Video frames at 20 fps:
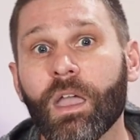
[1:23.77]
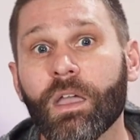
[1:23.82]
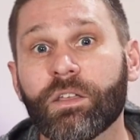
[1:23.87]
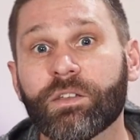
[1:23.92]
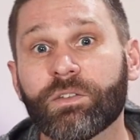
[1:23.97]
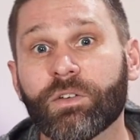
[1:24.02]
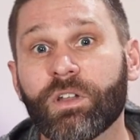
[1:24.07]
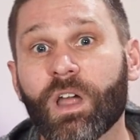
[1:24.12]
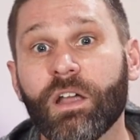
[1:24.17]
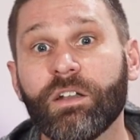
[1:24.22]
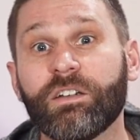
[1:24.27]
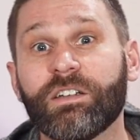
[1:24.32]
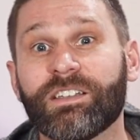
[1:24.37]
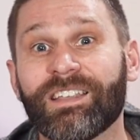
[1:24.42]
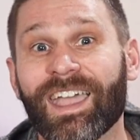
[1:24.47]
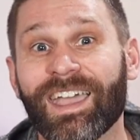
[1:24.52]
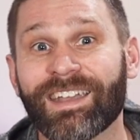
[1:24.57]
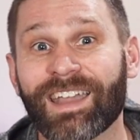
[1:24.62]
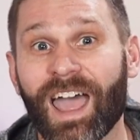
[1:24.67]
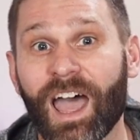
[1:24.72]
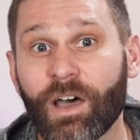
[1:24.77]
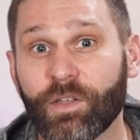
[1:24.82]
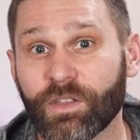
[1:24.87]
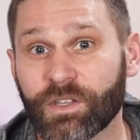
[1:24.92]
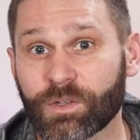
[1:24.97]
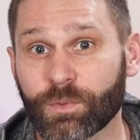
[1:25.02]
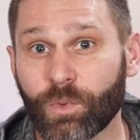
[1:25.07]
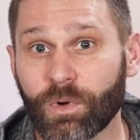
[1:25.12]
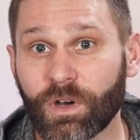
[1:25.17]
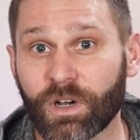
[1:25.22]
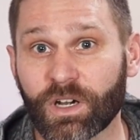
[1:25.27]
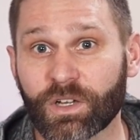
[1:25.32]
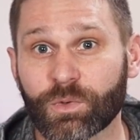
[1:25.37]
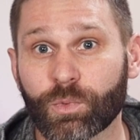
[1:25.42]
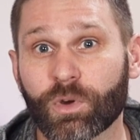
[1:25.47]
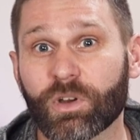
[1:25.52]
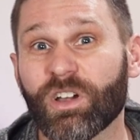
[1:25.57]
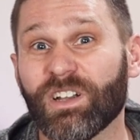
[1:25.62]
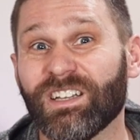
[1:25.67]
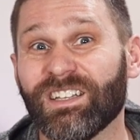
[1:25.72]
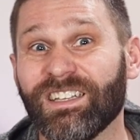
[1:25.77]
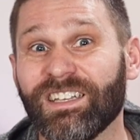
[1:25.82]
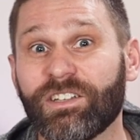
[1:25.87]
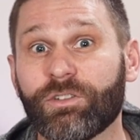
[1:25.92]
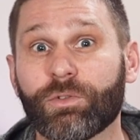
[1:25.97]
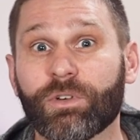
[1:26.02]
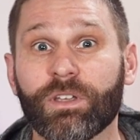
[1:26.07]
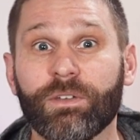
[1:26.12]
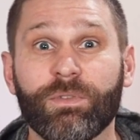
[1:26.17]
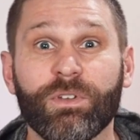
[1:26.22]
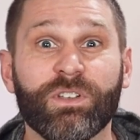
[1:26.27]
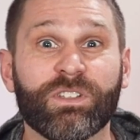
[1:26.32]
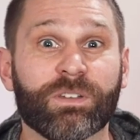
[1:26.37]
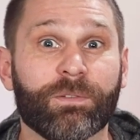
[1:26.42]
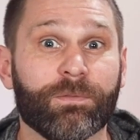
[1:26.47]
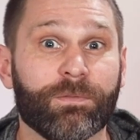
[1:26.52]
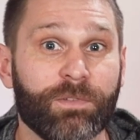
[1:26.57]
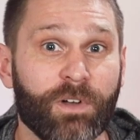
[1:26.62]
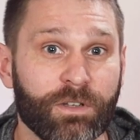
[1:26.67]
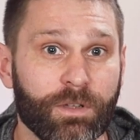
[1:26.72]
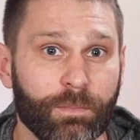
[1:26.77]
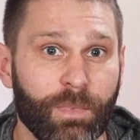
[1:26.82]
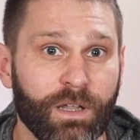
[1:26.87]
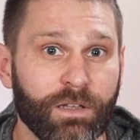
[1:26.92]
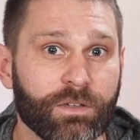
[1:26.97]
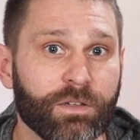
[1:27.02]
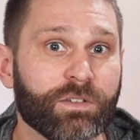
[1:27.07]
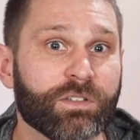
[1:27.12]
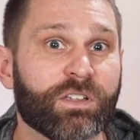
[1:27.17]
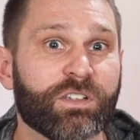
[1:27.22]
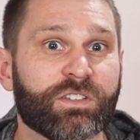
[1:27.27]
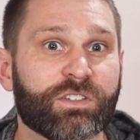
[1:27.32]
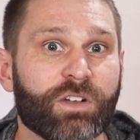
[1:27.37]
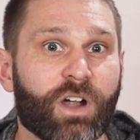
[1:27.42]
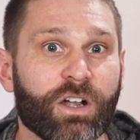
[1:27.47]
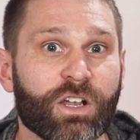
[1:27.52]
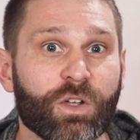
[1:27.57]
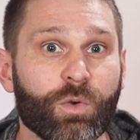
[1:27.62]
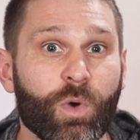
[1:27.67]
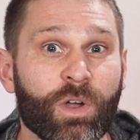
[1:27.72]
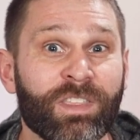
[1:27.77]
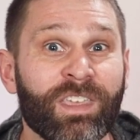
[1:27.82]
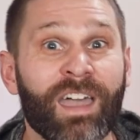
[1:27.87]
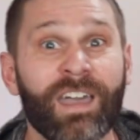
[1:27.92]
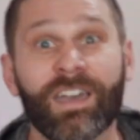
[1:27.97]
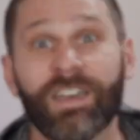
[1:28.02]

So to understand how this works, we're going to need to review some fundamentals, starting with